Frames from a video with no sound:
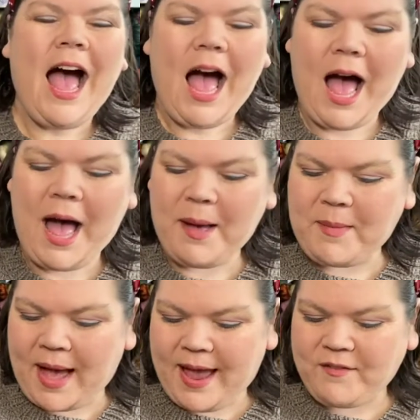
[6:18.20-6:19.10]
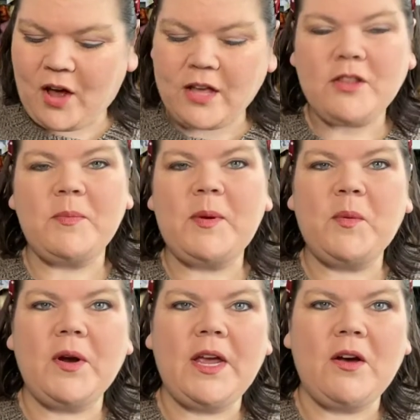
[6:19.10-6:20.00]
I have also been
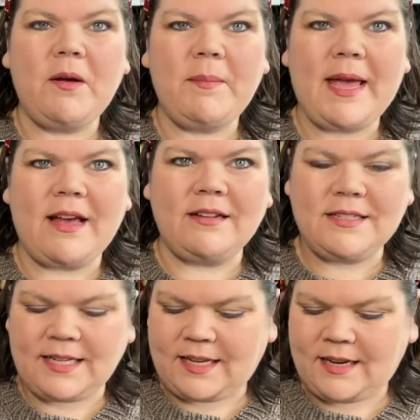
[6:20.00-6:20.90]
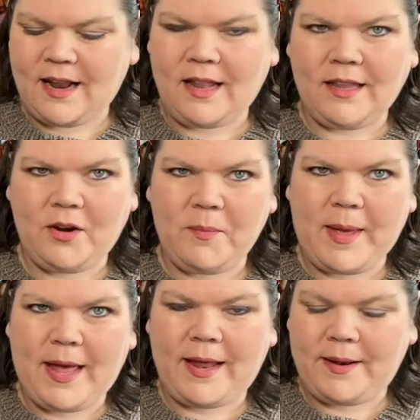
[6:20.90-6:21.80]
working on my Elton a little
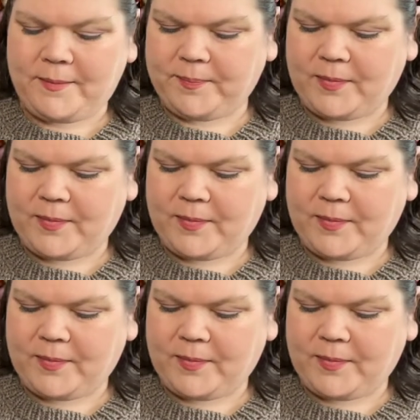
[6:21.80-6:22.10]
bit.